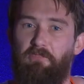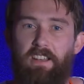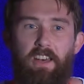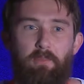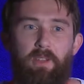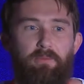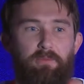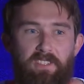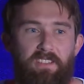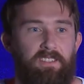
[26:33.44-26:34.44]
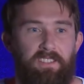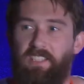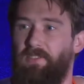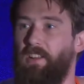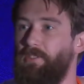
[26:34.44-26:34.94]
read other people's
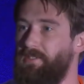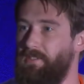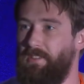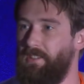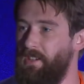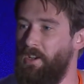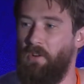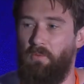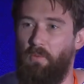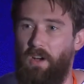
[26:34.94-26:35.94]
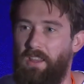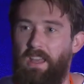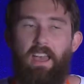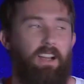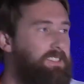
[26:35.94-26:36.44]
Z-index values and think, why the
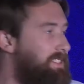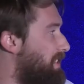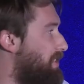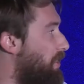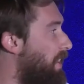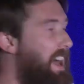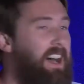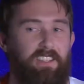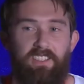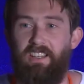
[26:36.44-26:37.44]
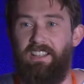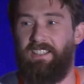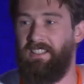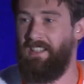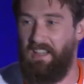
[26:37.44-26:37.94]
hell is this so large?
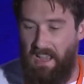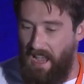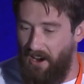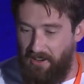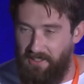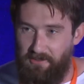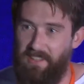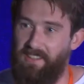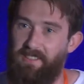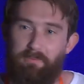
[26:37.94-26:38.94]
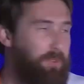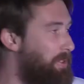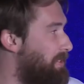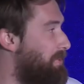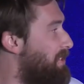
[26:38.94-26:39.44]
Like, how can you be this
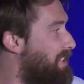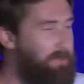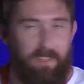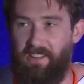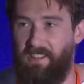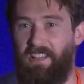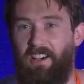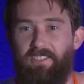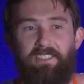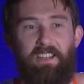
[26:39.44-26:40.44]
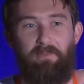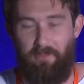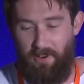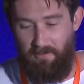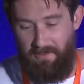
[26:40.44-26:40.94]
important? Where did 1,000 come
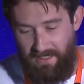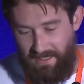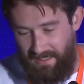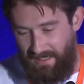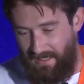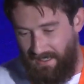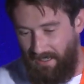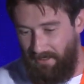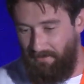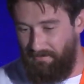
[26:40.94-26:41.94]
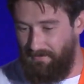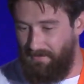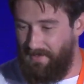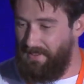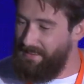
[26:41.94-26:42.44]
from?
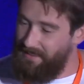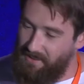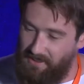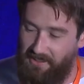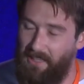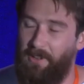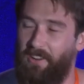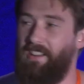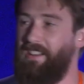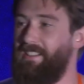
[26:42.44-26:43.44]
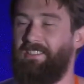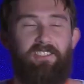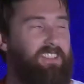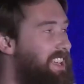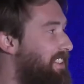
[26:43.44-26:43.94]
So yeah, we don't
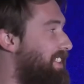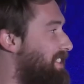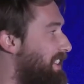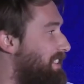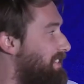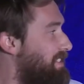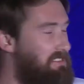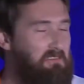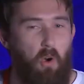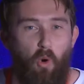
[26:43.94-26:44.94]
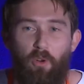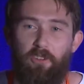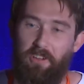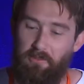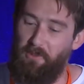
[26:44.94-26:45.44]
really have this like
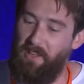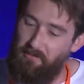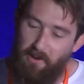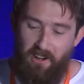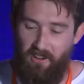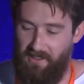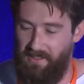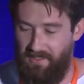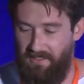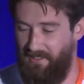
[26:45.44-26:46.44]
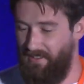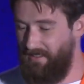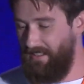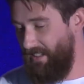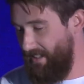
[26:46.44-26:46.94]
ordering, but we have priorities, and there are,
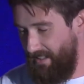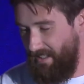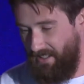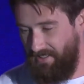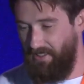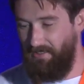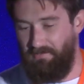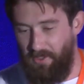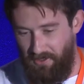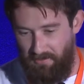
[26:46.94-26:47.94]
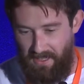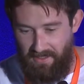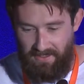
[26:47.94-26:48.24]
I don't know, good and bad